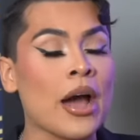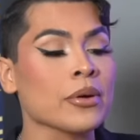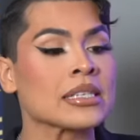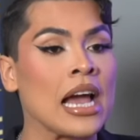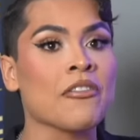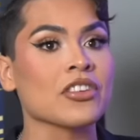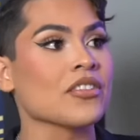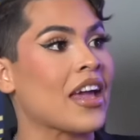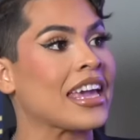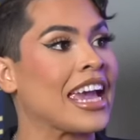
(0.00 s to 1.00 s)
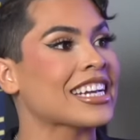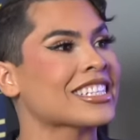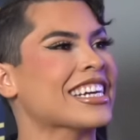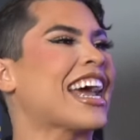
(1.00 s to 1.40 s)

I was down for the vacation.